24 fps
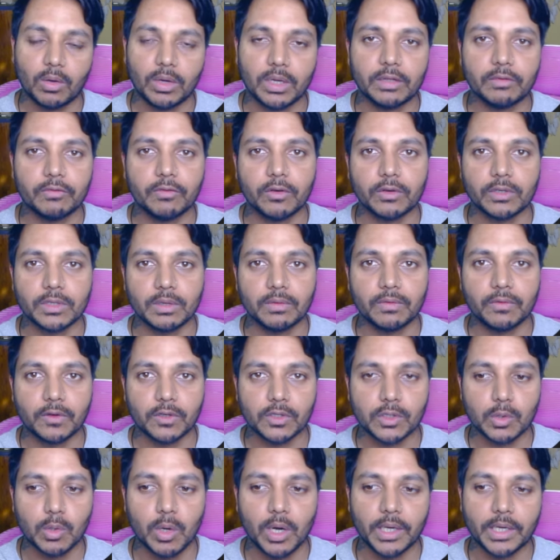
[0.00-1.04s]
only for the
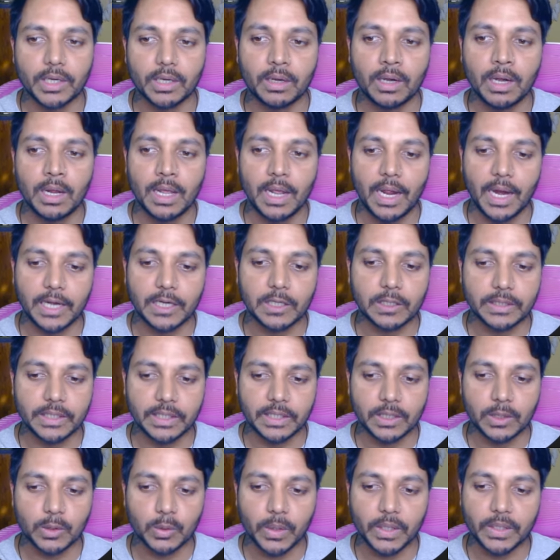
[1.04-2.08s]
first quarter and
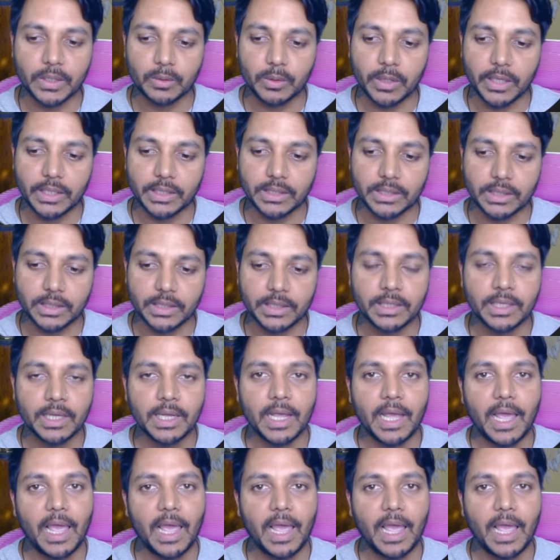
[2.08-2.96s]
year 2023